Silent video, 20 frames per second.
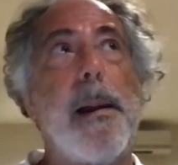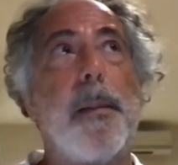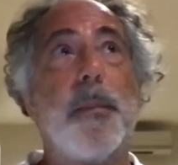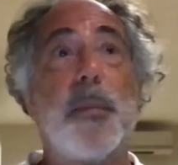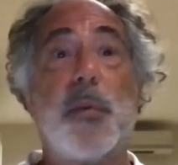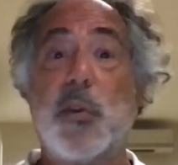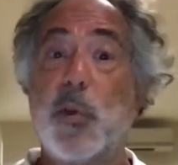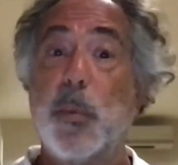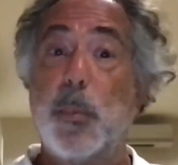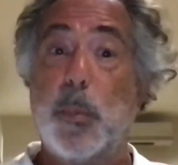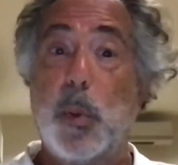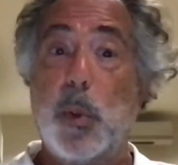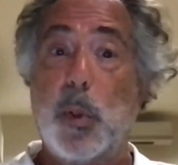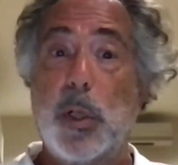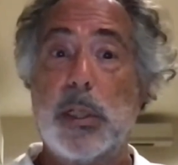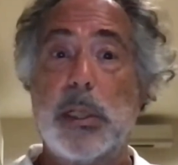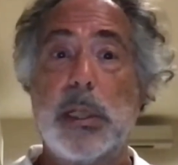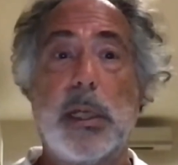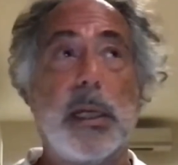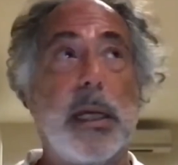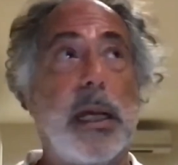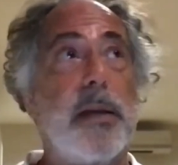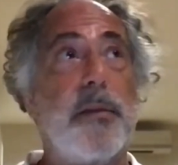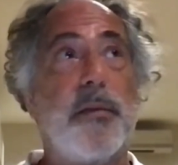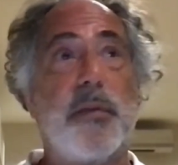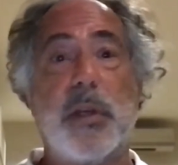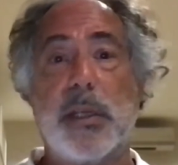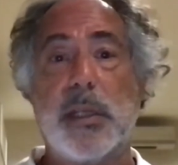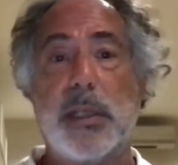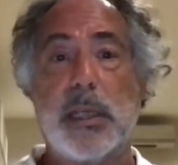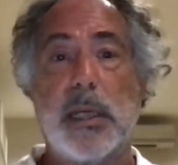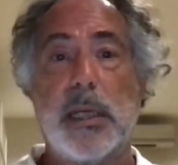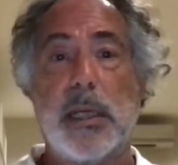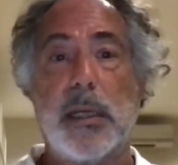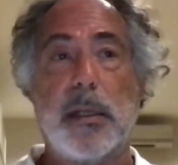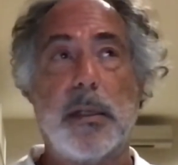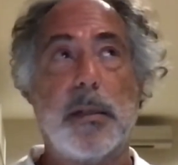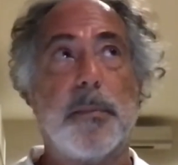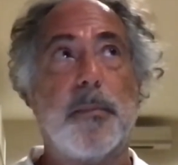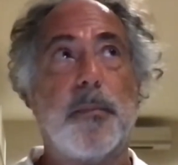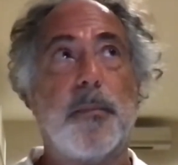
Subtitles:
supporting everything